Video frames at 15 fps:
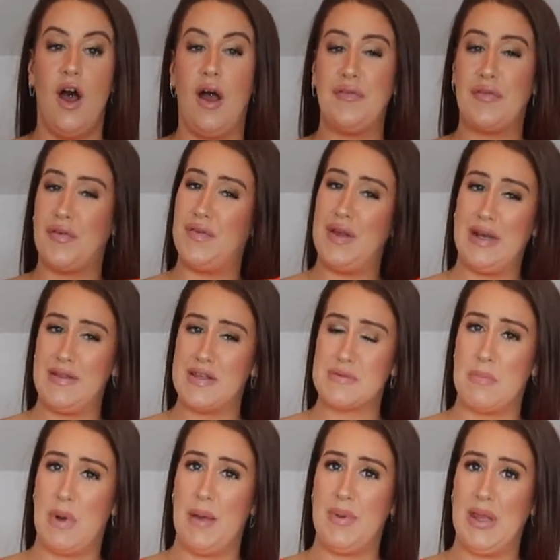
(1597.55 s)
I feel feeling
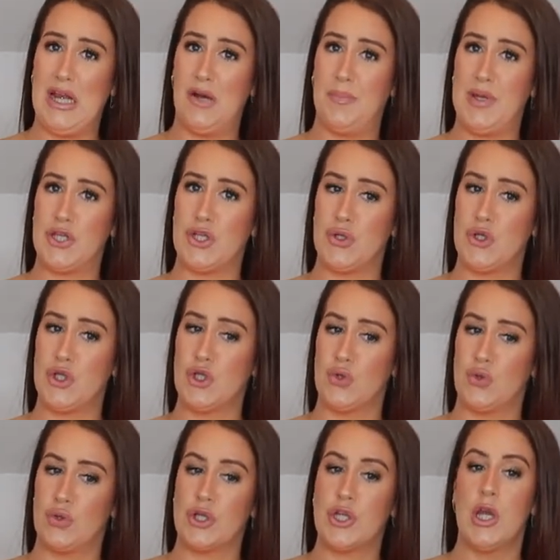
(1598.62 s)
this might be a little bit too
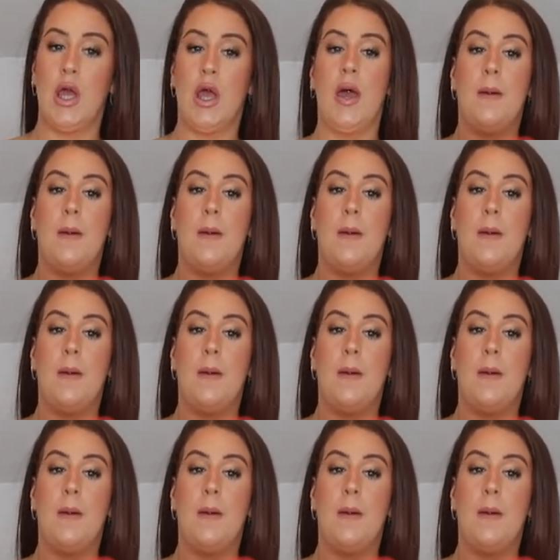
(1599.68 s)
short.